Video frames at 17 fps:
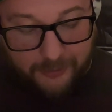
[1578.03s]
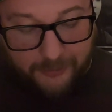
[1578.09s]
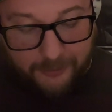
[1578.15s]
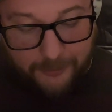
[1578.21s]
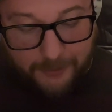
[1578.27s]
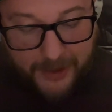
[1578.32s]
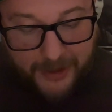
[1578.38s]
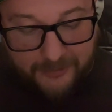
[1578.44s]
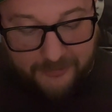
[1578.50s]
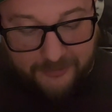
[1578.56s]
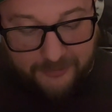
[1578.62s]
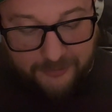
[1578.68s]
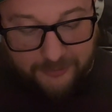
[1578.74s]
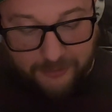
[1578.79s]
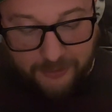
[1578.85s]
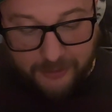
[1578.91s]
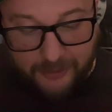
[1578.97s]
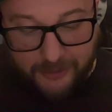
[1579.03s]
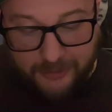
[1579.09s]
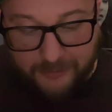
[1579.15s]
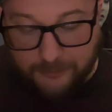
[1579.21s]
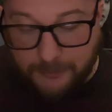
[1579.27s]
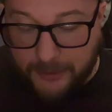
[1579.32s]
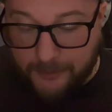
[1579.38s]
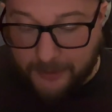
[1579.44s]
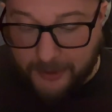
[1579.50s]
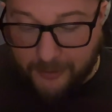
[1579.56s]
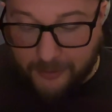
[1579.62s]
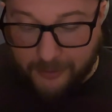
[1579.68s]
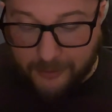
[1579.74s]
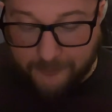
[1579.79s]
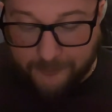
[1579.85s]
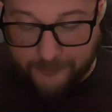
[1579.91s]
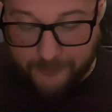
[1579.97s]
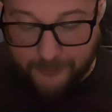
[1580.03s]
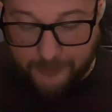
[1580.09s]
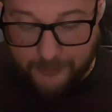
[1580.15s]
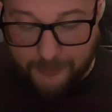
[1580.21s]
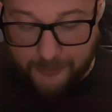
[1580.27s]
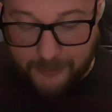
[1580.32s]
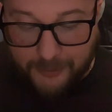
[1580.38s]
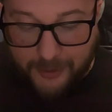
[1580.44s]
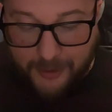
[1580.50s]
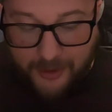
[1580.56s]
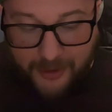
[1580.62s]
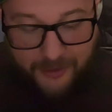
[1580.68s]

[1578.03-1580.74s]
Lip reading: her under the passing streetlights made my heart full.